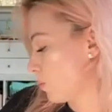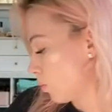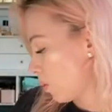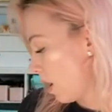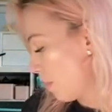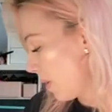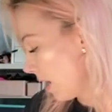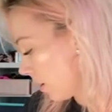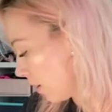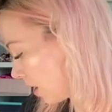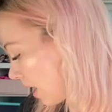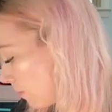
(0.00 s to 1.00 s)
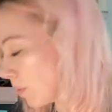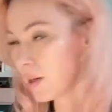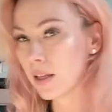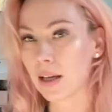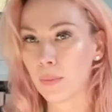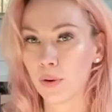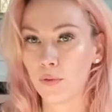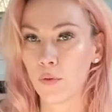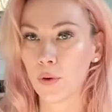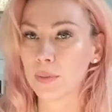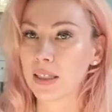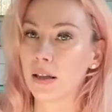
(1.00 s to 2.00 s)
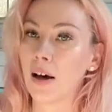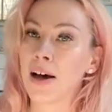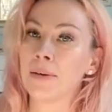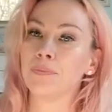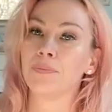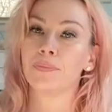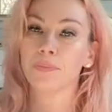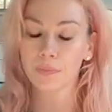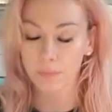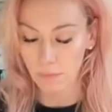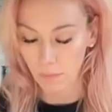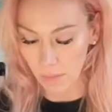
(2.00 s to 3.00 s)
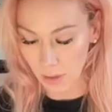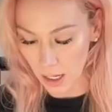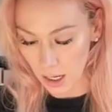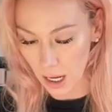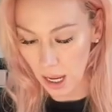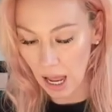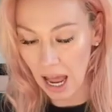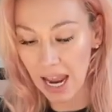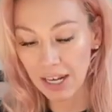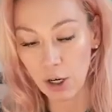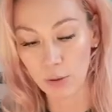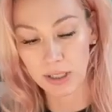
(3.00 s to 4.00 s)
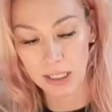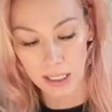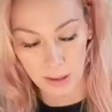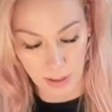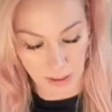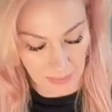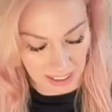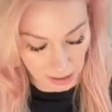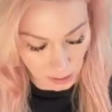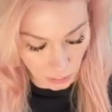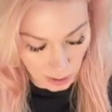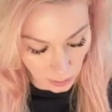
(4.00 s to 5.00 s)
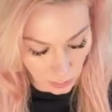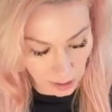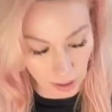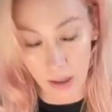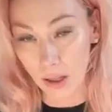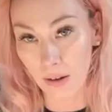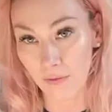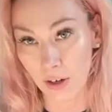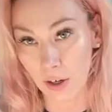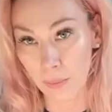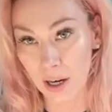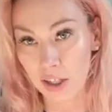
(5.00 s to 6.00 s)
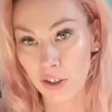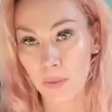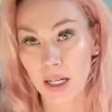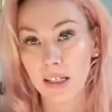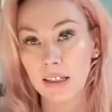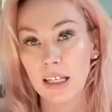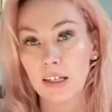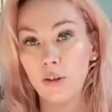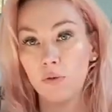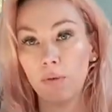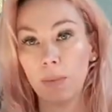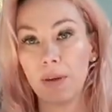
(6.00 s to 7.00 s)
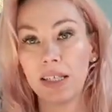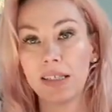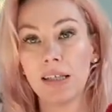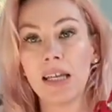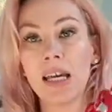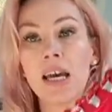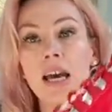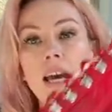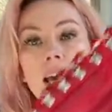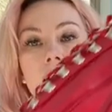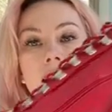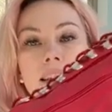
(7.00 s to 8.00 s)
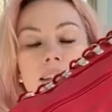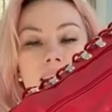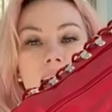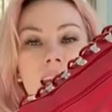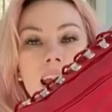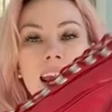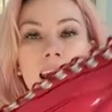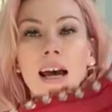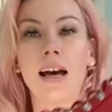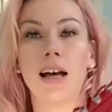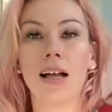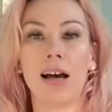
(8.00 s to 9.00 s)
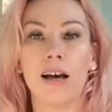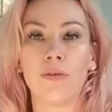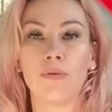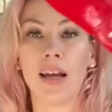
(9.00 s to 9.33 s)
a pair, everybody that performs a lot. I don't see them in my studio very much because they do rip easily. It's a red